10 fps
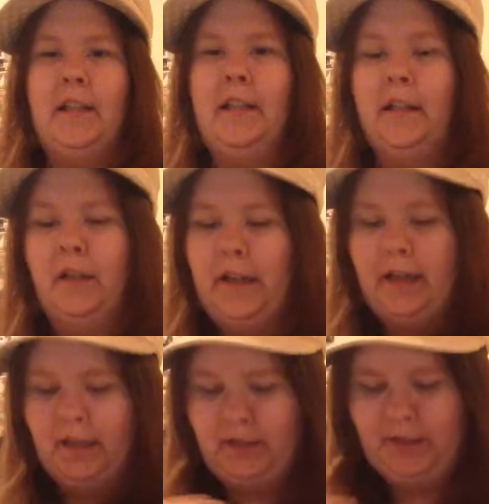thing
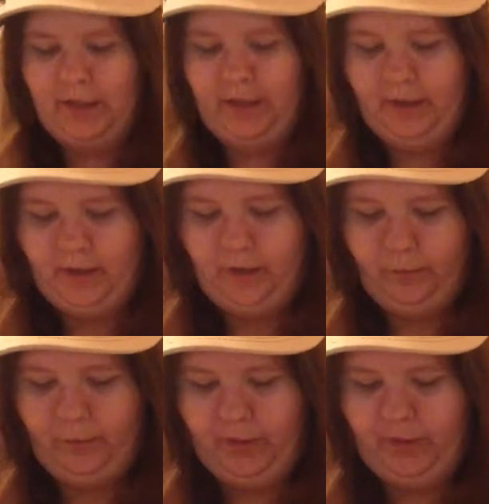is like
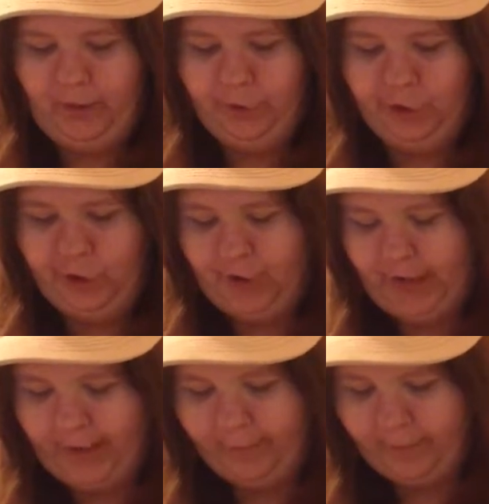what Latricia
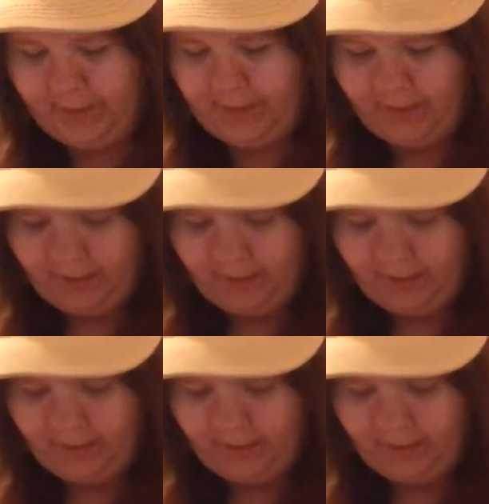gave me